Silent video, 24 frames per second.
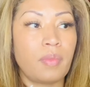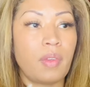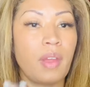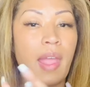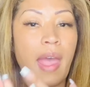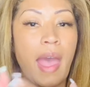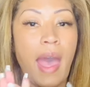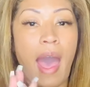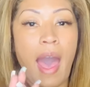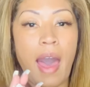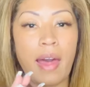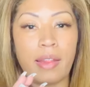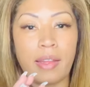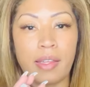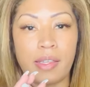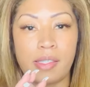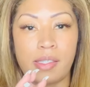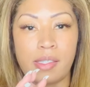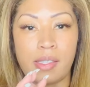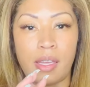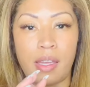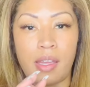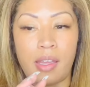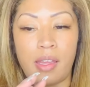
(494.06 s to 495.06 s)

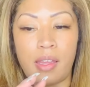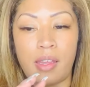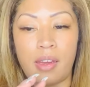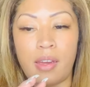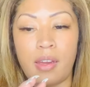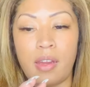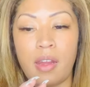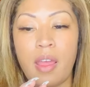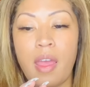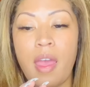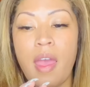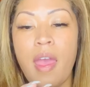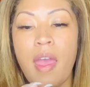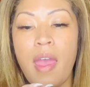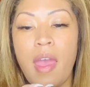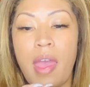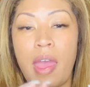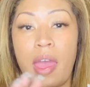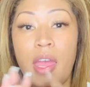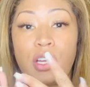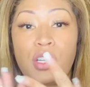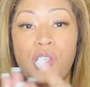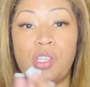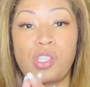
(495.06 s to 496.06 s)
Allison,
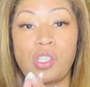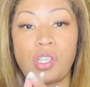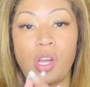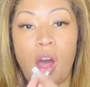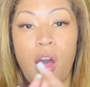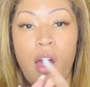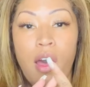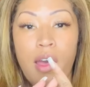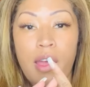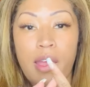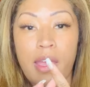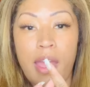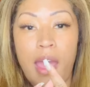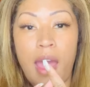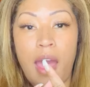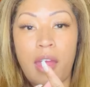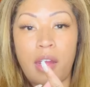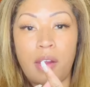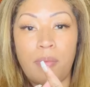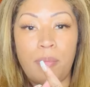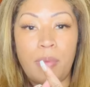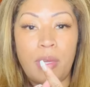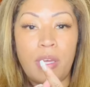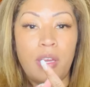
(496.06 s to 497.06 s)
and Shaw
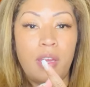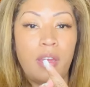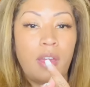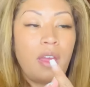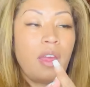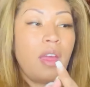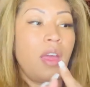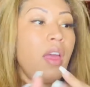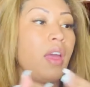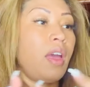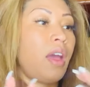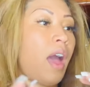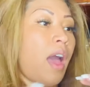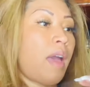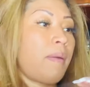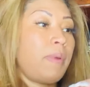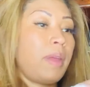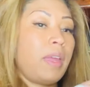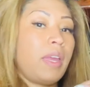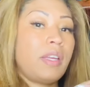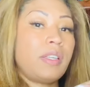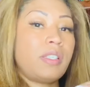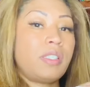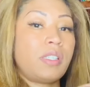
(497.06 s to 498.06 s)
Academy. I
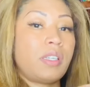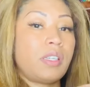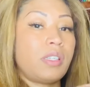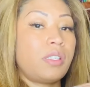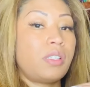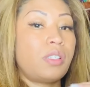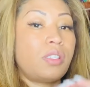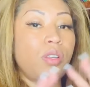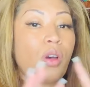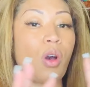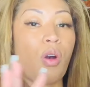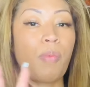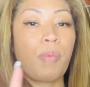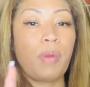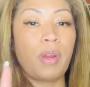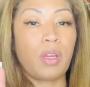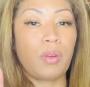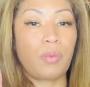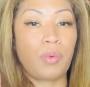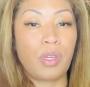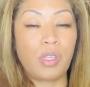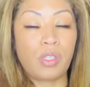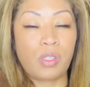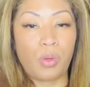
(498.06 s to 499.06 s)
mean, it's just so many
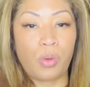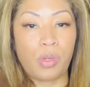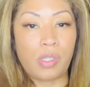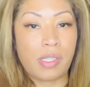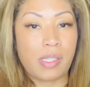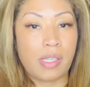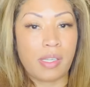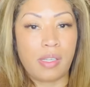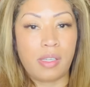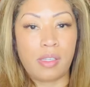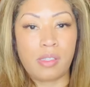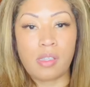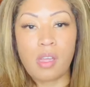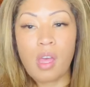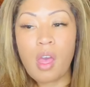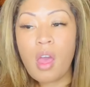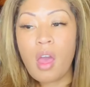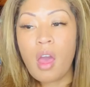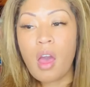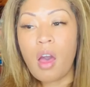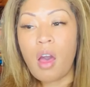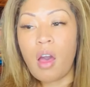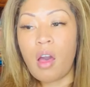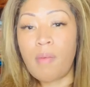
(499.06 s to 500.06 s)
resources.
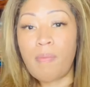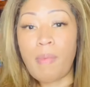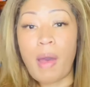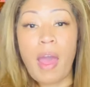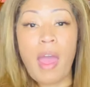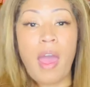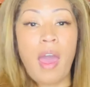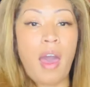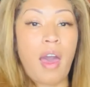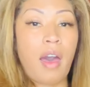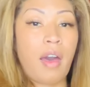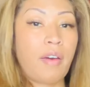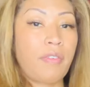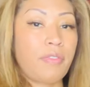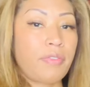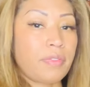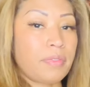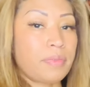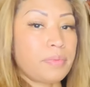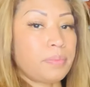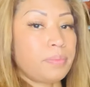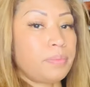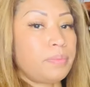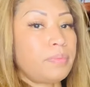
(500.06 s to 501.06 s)
I have
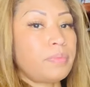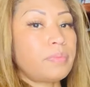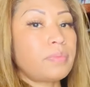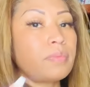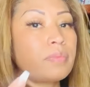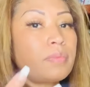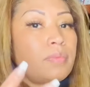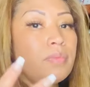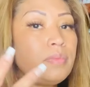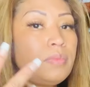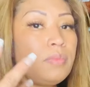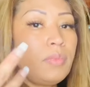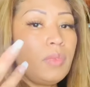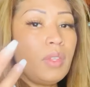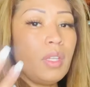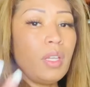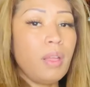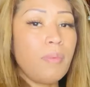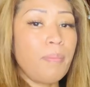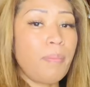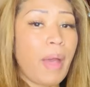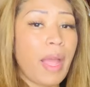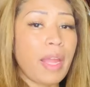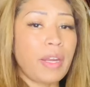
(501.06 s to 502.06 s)

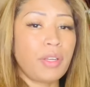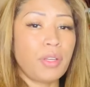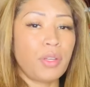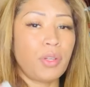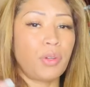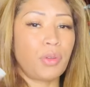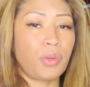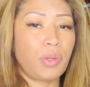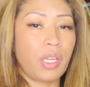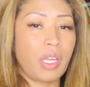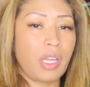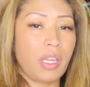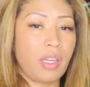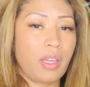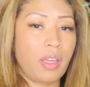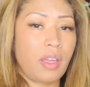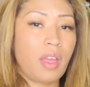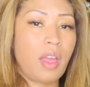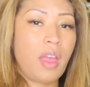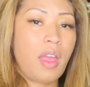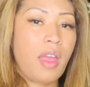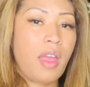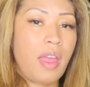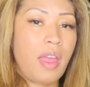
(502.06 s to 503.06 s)
my degree
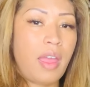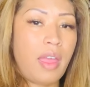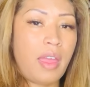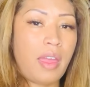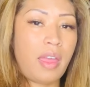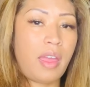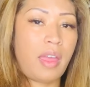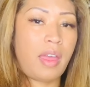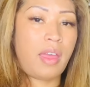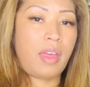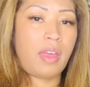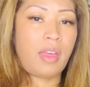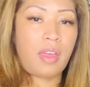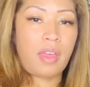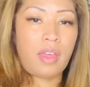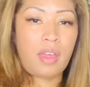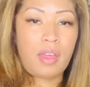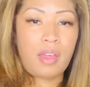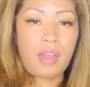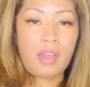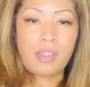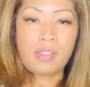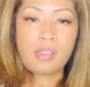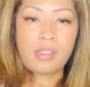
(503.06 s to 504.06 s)

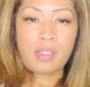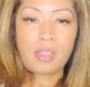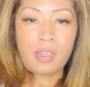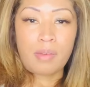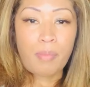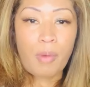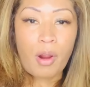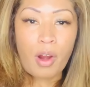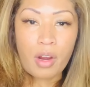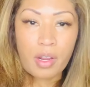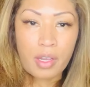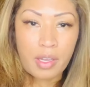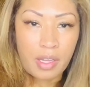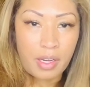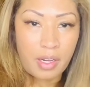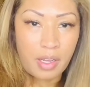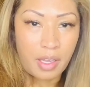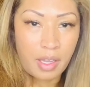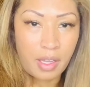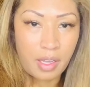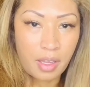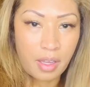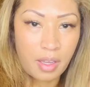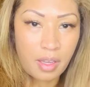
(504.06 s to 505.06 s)
it's in
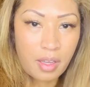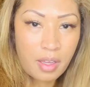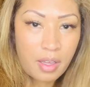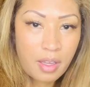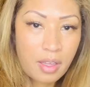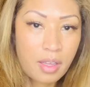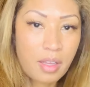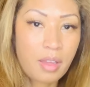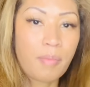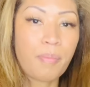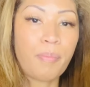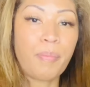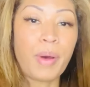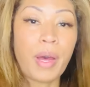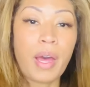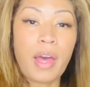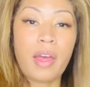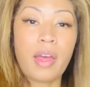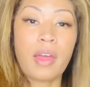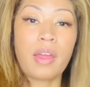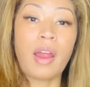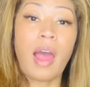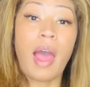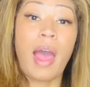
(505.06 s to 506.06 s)
marketing,
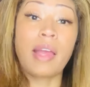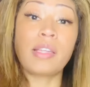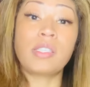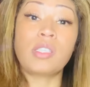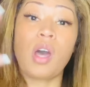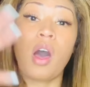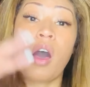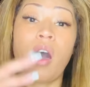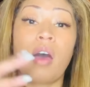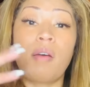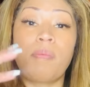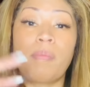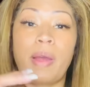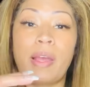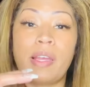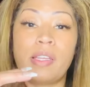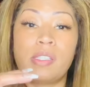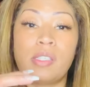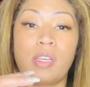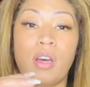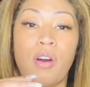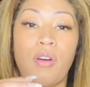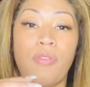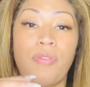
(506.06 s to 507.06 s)
but I taught
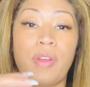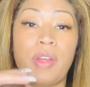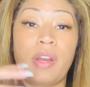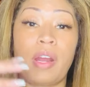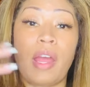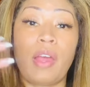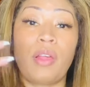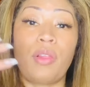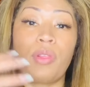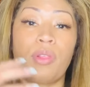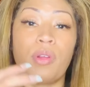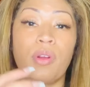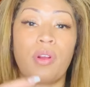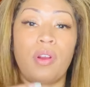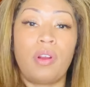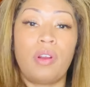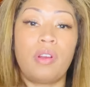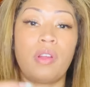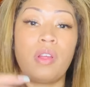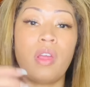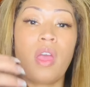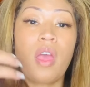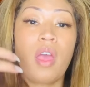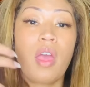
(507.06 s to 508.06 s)
myself and I
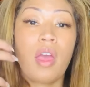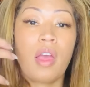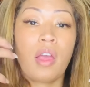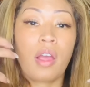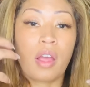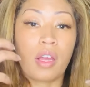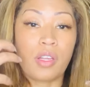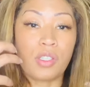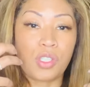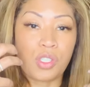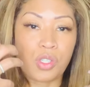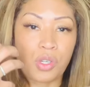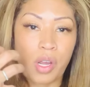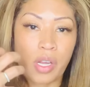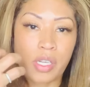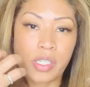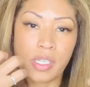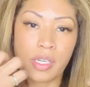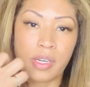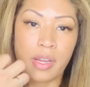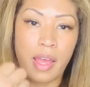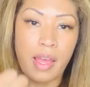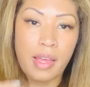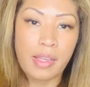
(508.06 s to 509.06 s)
learned
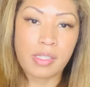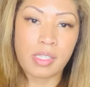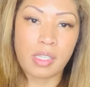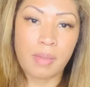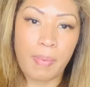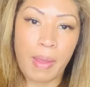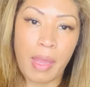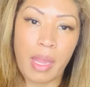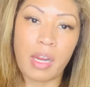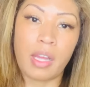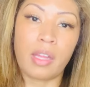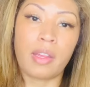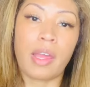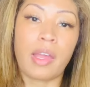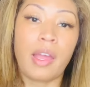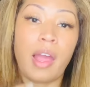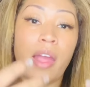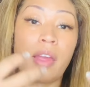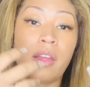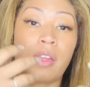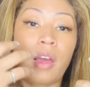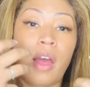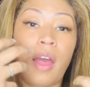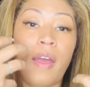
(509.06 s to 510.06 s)
construction estimating. Like
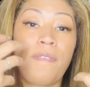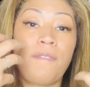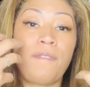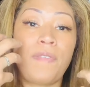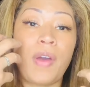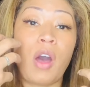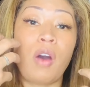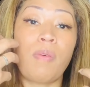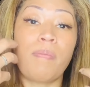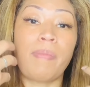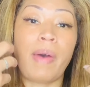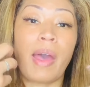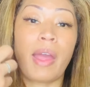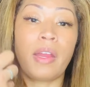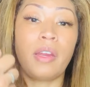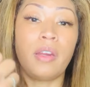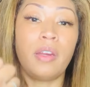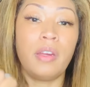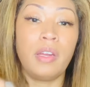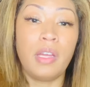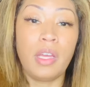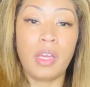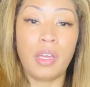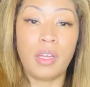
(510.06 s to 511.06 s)
I found my
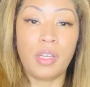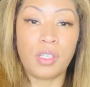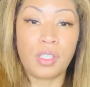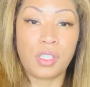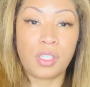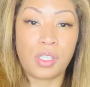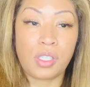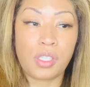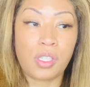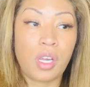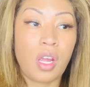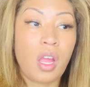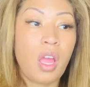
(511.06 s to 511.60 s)
niche